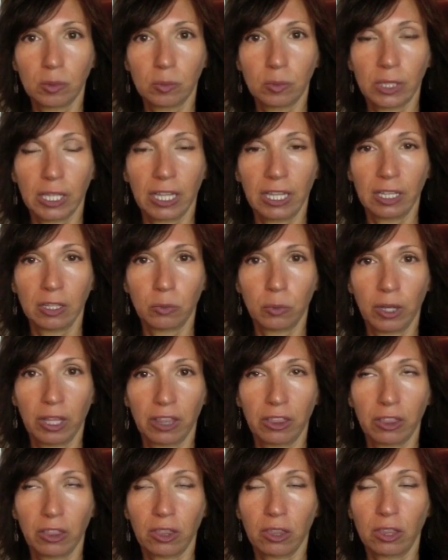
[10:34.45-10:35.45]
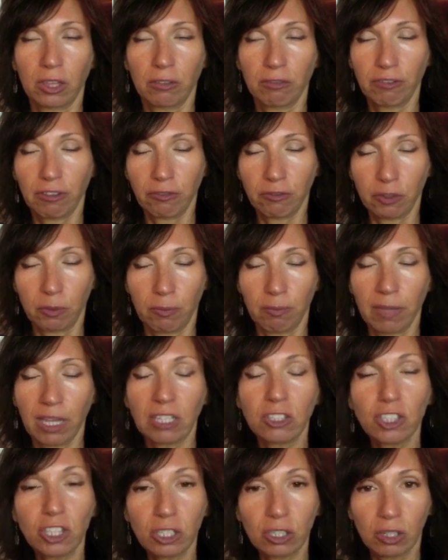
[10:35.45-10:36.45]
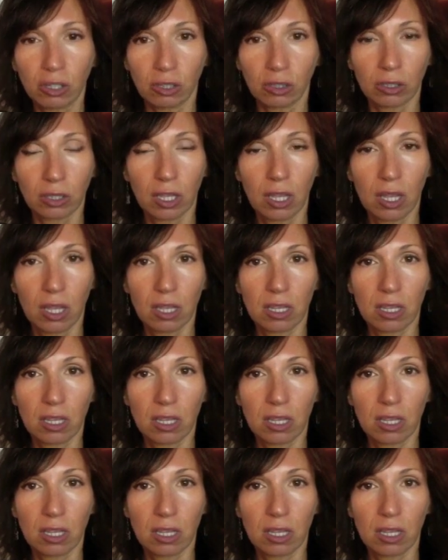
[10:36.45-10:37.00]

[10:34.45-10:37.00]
playing with the fifth dimensional